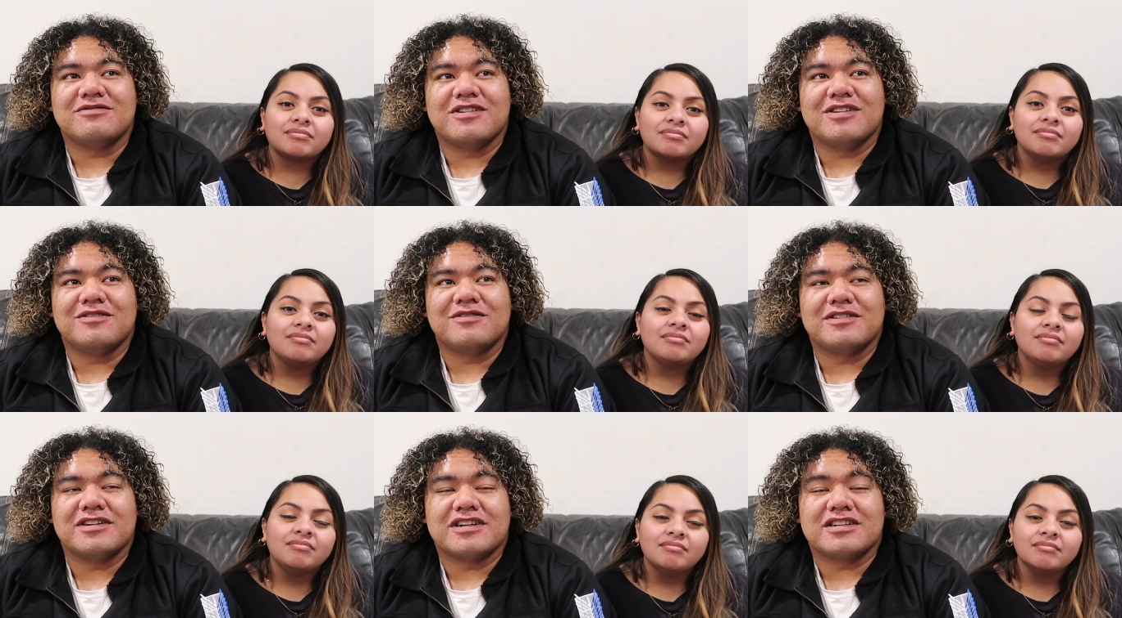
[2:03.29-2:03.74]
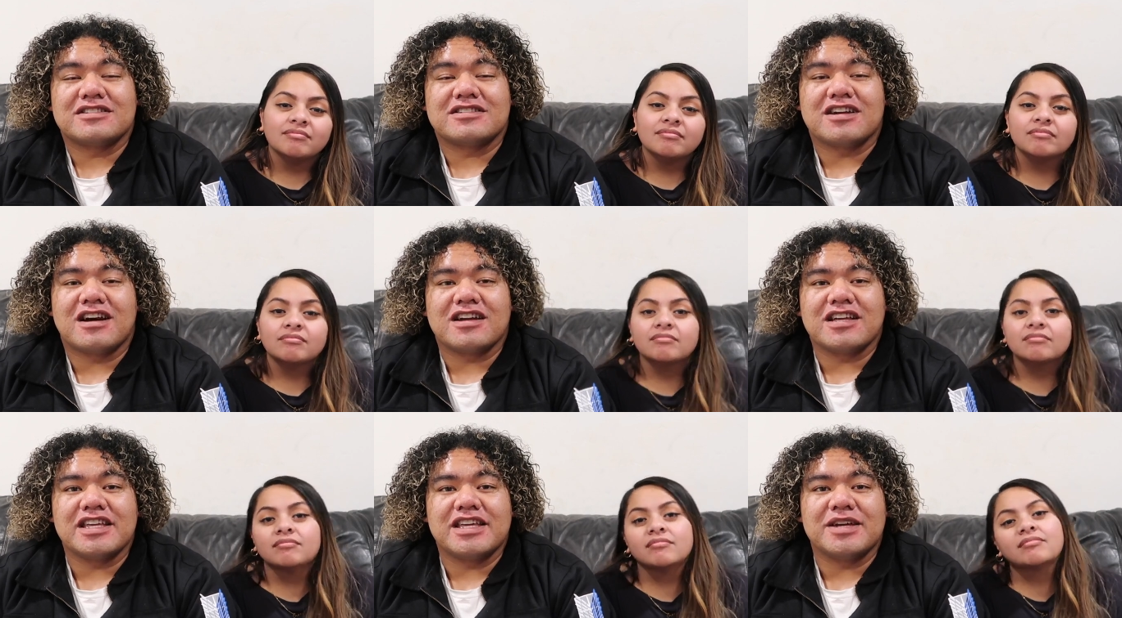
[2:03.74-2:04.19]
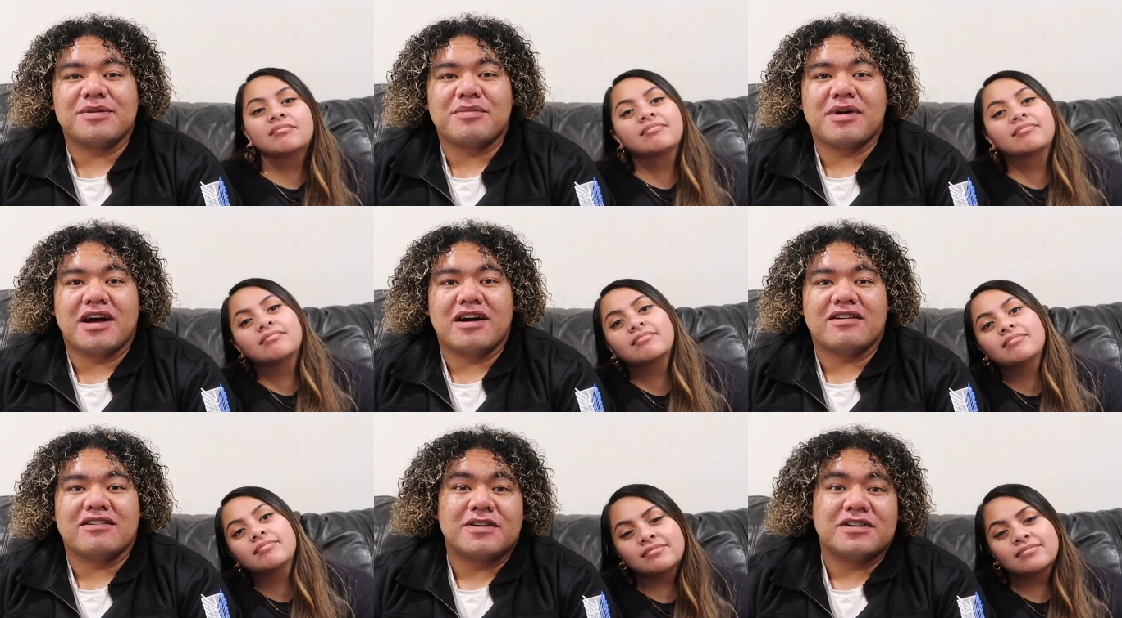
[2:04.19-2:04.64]
Speaker 1: what we were talking
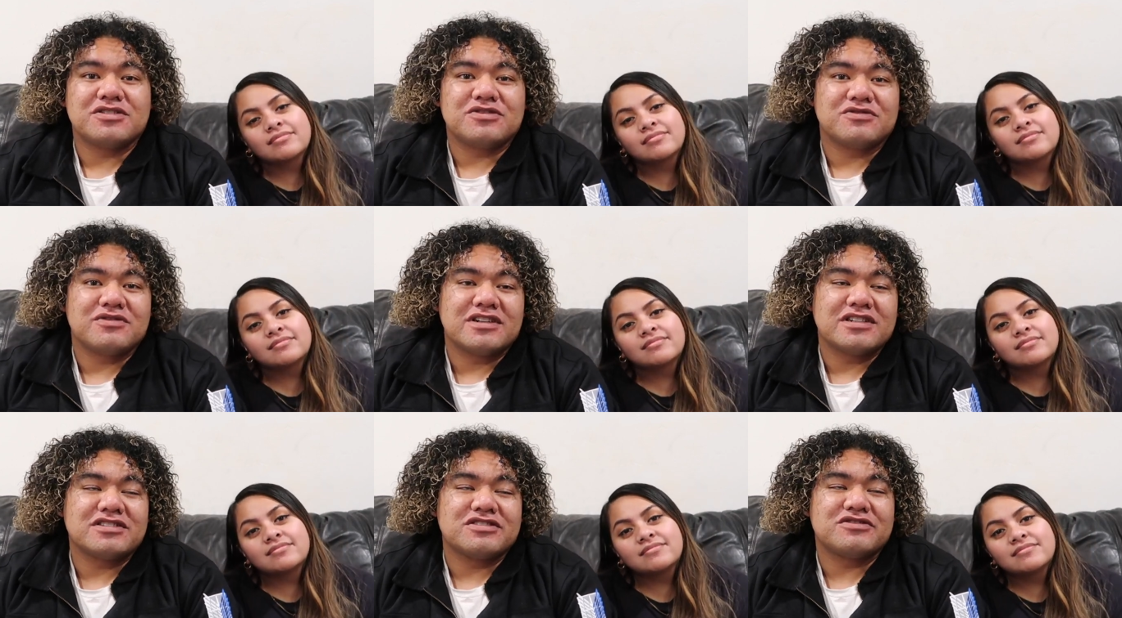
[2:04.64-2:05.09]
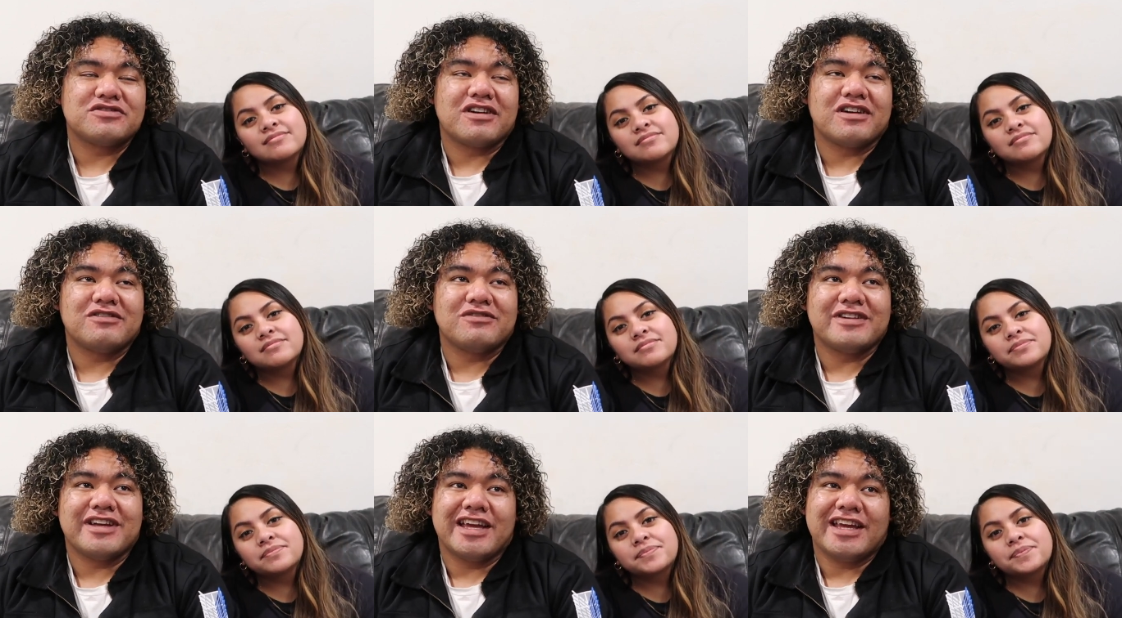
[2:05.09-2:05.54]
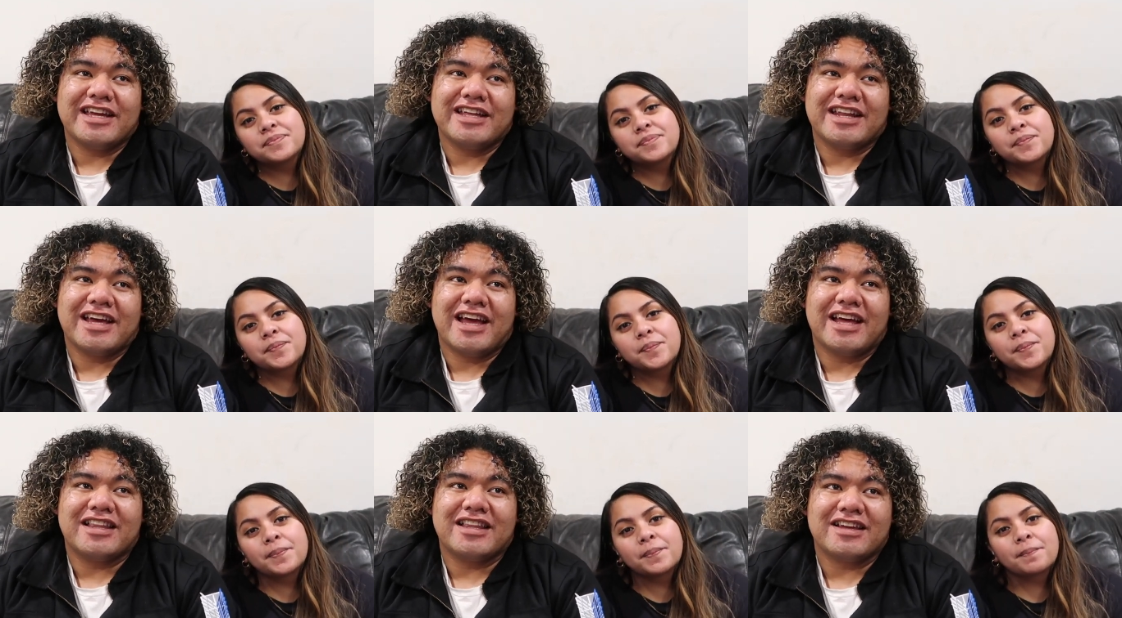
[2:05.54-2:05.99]
about. First restaurant we ate
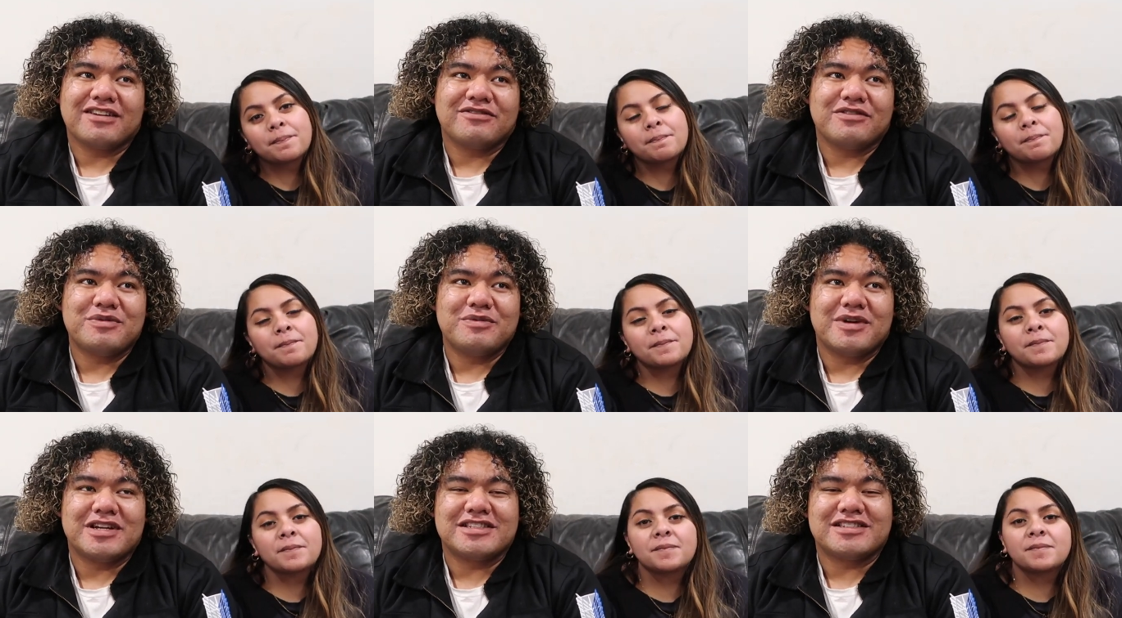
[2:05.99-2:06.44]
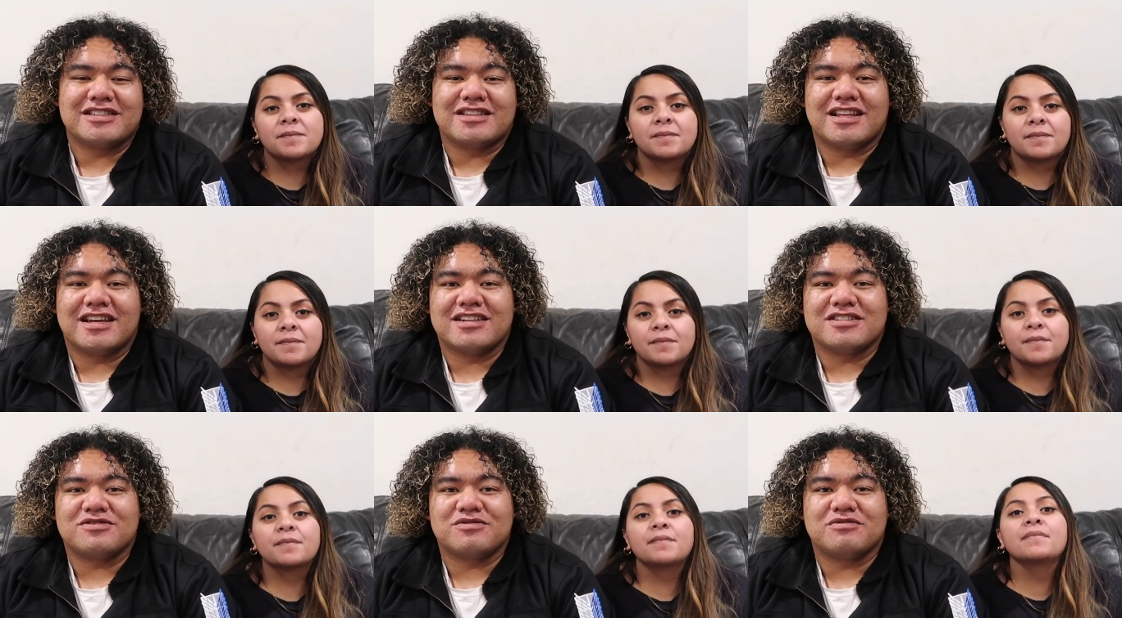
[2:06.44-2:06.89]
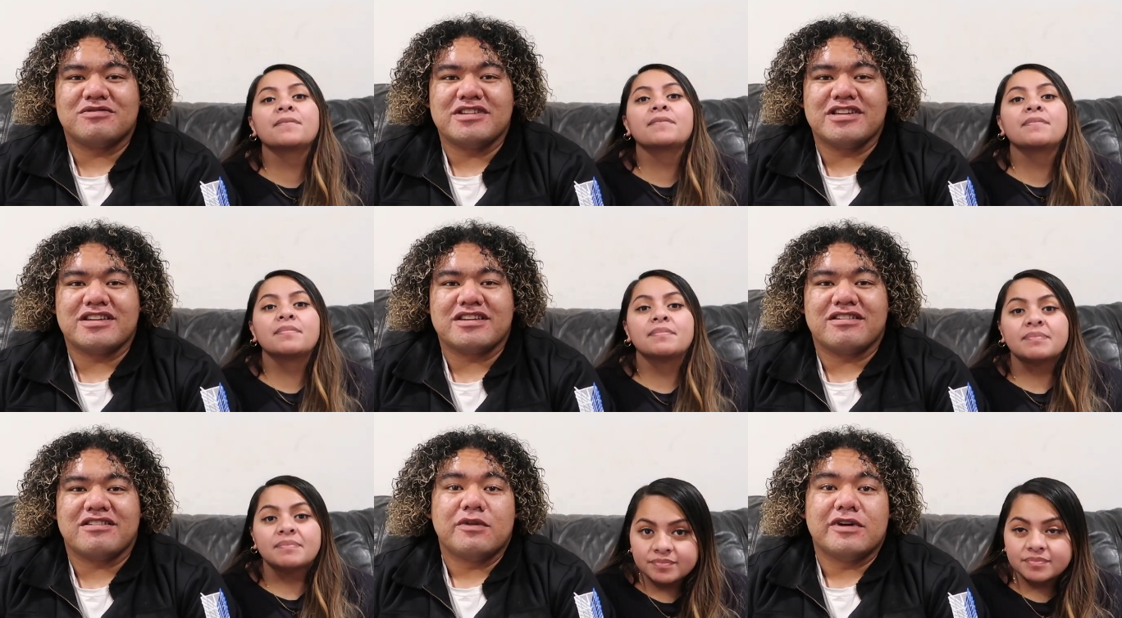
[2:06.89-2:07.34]
at, like we mentioned last
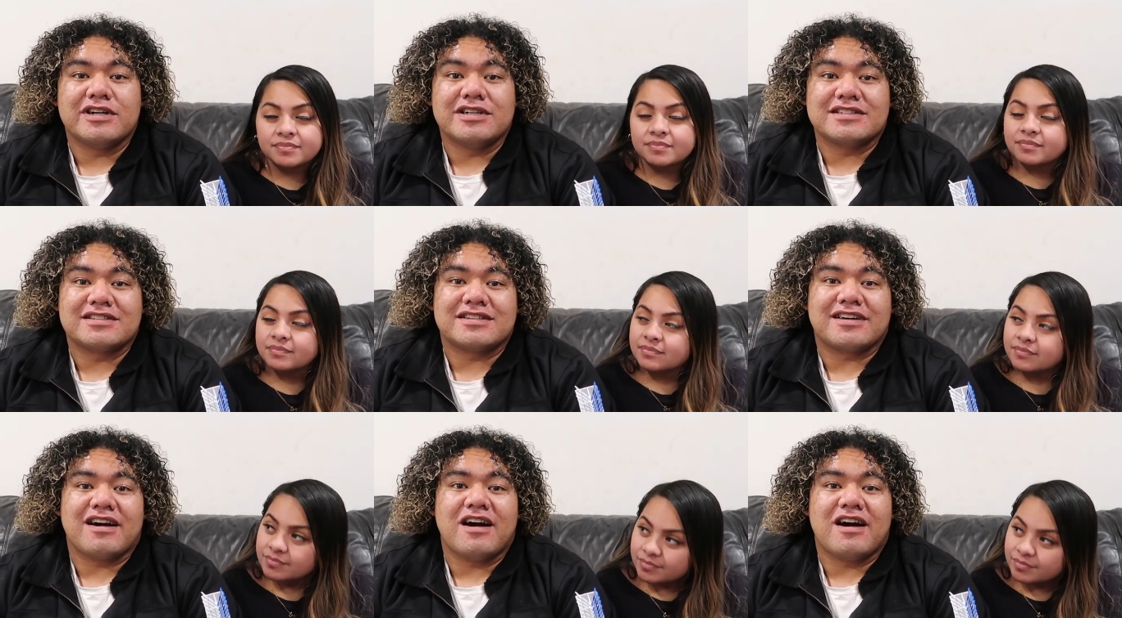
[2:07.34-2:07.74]
week, was